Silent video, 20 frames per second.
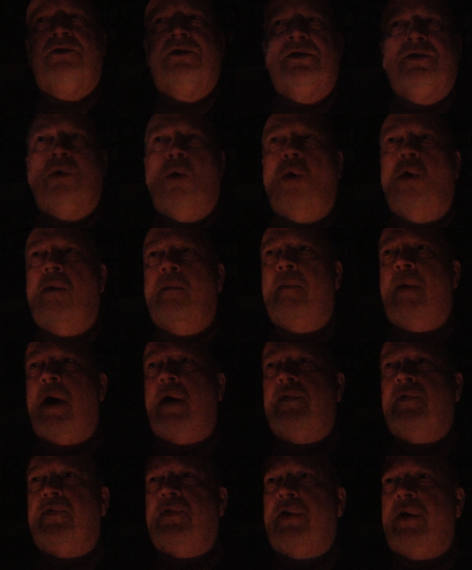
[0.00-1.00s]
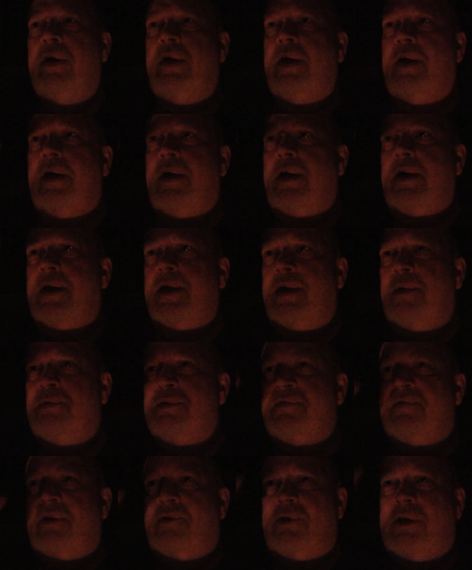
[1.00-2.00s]
this whole month, it
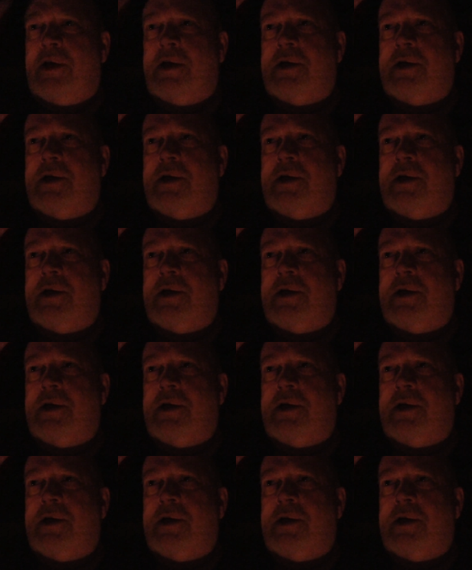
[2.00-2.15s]
was very